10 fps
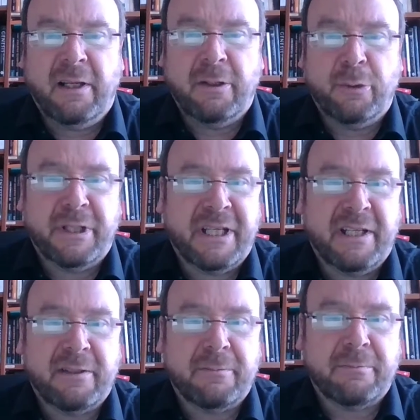Hello
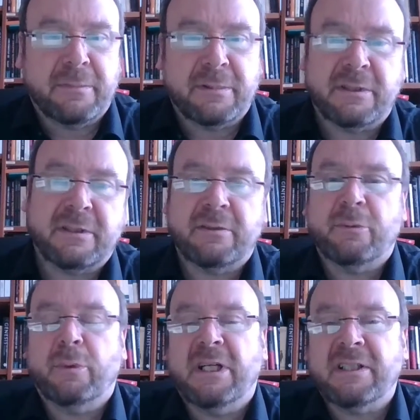again,
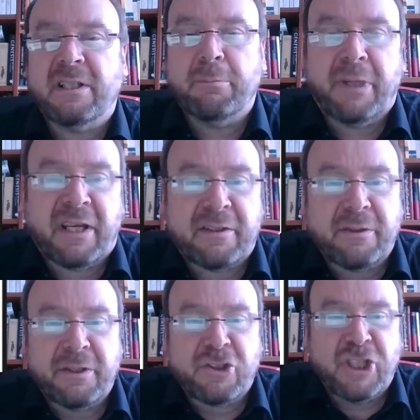welcome back to
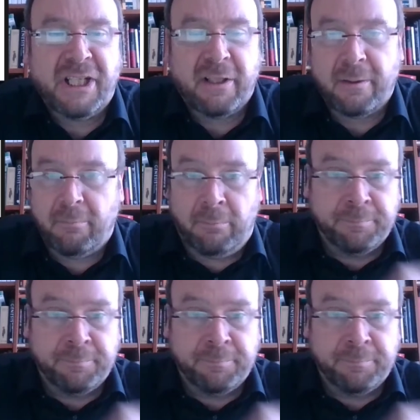the channel.